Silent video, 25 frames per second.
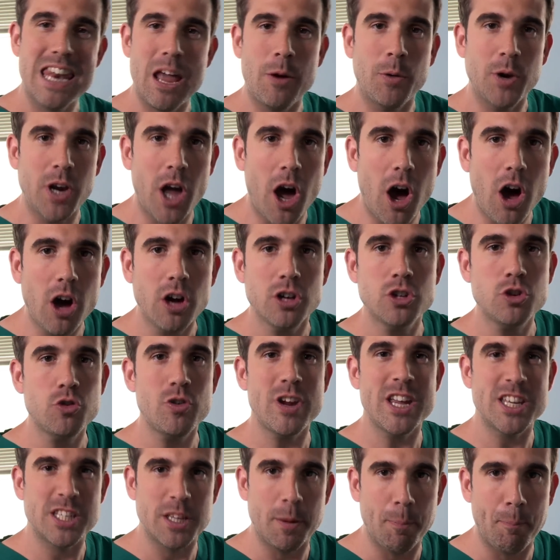Now, an
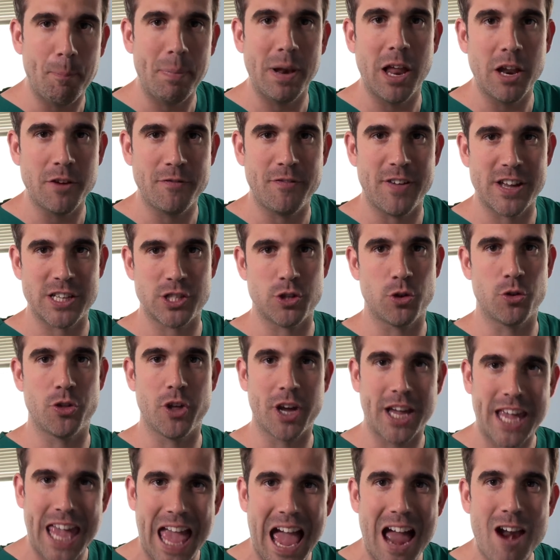artery is a blood vessel
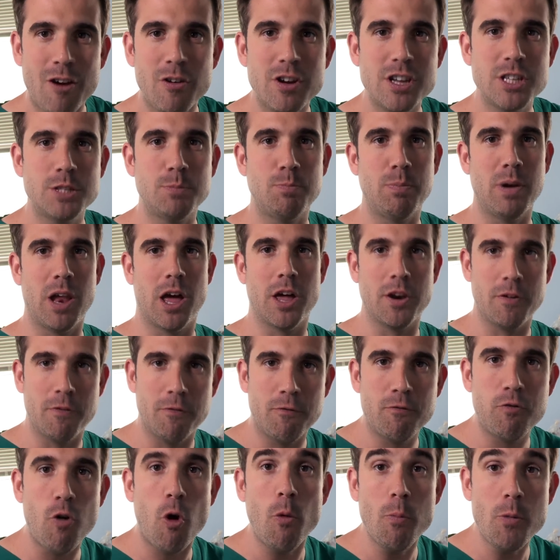that carries blood
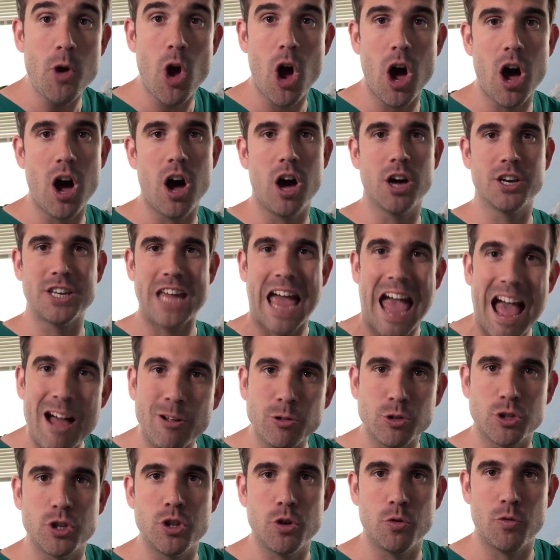from your heart
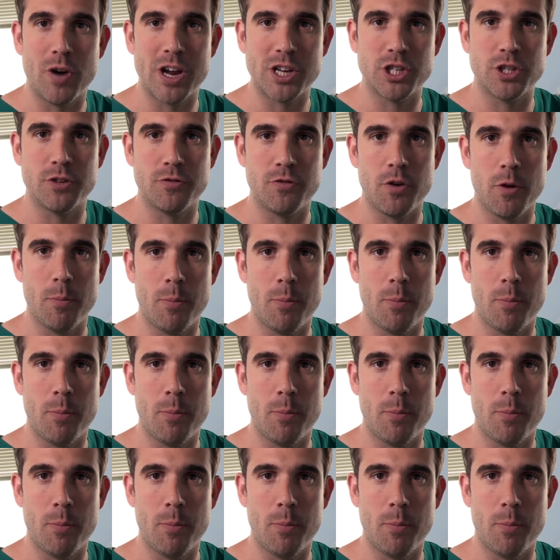out to the rest of